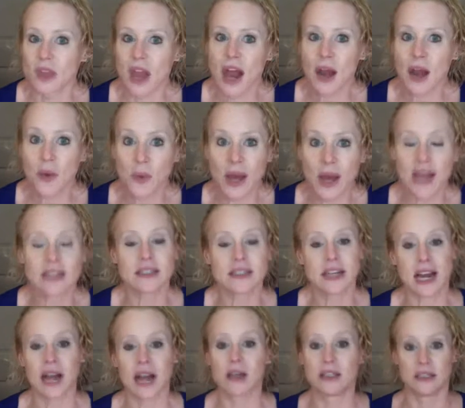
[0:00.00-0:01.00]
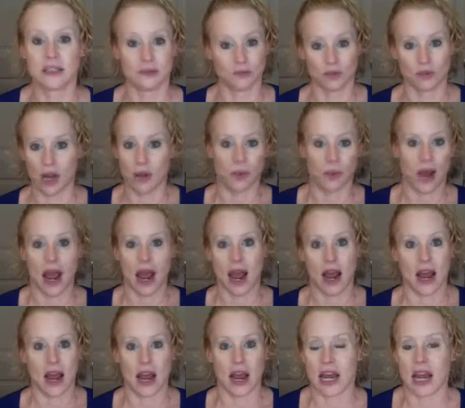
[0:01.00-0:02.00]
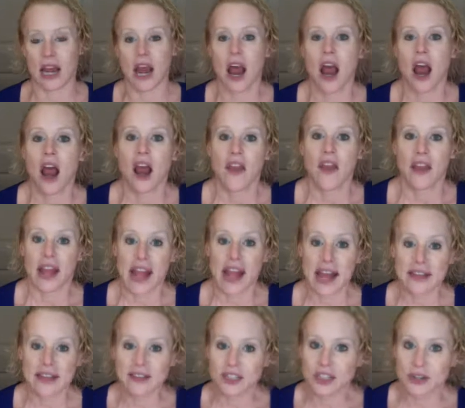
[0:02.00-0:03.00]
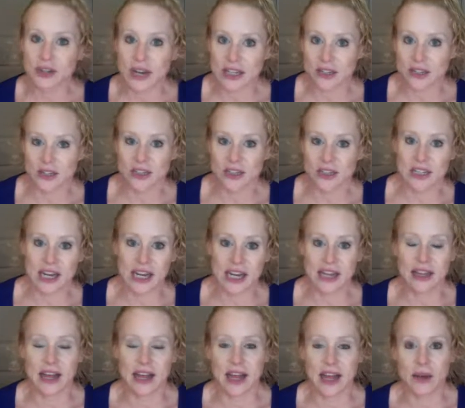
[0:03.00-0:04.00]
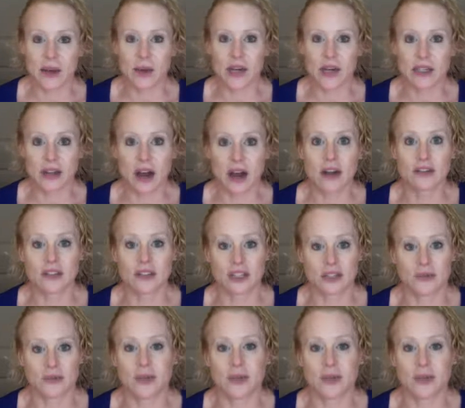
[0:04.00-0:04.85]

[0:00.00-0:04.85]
I went and I read, and the casting director said, "Elaine, I want to talk to you."